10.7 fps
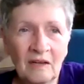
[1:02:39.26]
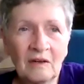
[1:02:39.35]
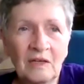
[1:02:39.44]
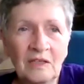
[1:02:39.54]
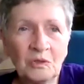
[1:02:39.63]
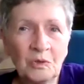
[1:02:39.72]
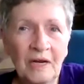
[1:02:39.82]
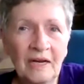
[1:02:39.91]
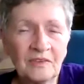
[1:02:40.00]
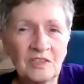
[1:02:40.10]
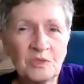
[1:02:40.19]
you
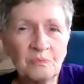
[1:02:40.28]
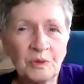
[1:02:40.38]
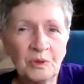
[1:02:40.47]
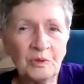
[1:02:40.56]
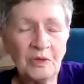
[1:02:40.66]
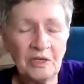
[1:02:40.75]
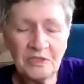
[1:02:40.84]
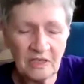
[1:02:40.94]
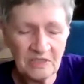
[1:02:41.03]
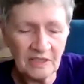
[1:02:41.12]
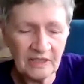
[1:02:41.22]
drink this brew, you
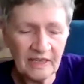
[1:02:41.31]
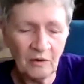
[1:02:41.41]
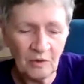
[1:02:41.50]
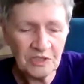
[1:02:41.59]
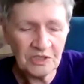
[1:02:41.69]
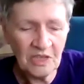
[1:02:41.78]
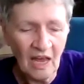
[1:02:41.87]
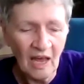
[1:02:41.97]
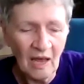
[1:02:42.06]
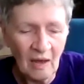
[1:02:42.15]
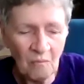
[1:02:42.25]
sit there with
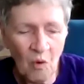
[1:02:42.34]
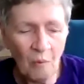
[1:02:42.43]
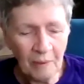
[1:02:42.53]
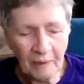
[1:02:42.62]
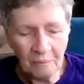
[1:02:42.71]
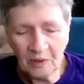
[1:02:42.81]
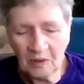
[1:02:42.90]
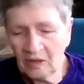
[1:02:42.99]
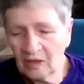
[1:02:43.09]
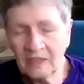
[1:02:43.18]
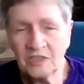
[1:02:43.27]
more
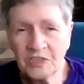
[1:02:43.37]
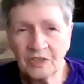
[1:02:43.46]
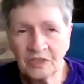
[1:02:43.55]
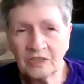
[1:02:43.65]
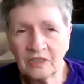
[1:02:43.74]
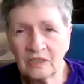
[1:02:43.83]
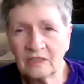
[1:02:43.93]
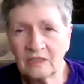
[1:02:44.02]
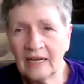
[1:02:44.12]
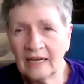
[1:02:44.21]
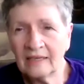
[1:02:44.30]
people in a
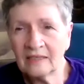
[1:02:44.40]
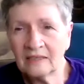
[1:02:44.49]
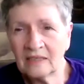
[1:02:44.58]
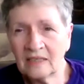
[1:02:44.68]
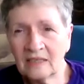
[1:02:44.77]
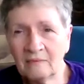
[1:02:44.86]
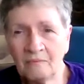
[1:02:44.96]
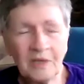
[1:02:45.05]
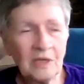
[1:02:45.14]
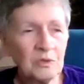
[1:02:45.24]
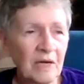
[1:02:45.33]
circle, and
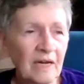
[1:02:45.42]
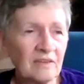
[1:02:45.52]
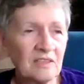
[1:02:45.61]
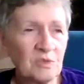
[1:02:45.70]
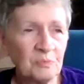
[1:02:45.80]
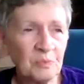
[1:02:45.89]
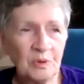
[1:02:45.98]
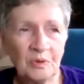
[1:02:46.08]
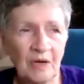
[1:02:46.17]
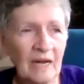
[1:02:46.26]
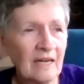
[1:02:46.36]
you drink this
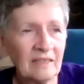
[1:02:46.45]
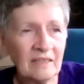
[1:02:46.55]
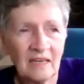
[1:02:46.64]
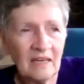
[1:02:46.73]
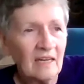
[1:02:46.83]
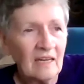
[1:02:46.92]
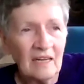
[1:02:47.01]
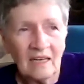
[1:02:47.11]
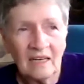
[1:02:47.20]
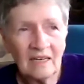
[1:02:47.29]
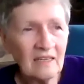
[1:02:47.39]
brew, and
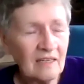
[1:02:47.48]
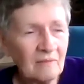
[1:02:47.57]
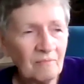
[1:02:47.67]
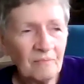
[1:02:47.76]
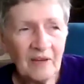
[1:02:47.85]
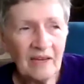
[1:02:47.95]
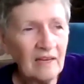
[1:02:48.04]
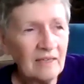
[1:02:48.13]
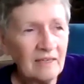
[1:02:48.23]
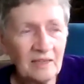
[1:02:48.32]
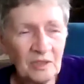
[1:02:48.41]

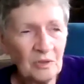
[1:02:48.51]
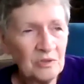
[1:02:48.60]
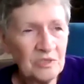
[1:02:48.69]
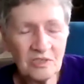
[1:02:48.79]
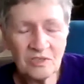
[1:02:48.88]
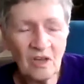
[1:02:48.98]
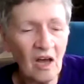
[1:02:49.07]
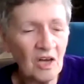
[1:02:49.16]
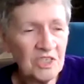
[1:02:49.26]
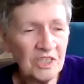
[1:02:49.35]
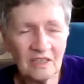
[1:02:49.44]
it induces
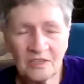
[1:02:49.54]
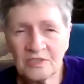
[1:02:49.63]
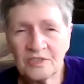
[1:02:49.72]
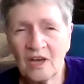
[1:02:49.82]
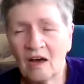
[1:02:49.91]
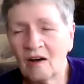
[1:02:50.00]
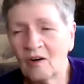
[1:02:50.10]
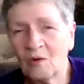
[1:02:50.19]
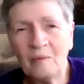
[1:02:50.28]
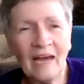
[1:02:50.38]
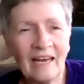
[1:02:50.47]
nausea
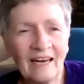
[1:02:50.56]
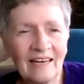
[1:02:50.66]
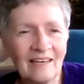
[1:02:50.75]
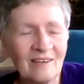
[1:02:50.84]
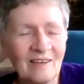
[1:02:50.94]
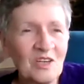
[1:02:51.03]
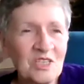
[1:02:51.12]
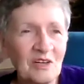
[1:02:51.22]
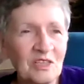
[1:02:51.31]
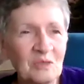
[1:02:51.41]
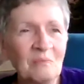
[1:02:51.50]
so badly. And
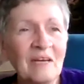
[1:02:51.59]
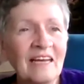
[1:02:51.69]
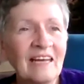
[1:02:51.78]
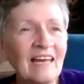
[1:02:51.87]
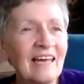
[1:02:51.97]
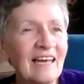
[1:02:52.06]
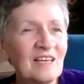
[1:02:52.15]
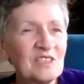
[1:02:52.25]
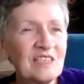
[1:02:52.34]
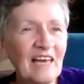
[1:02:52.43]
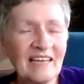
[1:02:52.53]
nausea to me,
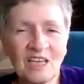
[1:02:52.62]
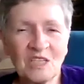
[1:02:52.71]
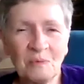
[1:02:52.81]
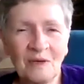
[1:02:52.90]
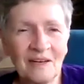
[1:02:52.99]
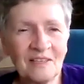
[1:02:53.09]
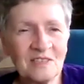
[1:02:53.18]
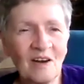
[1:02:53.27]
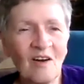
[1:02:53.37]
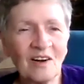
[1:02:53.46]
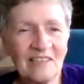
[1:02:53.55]
it's like experience
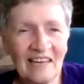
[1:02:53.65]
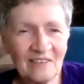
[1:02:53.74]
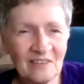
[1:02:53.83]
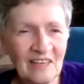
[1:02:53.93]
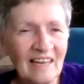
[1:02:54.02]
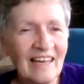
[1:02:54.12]
along death.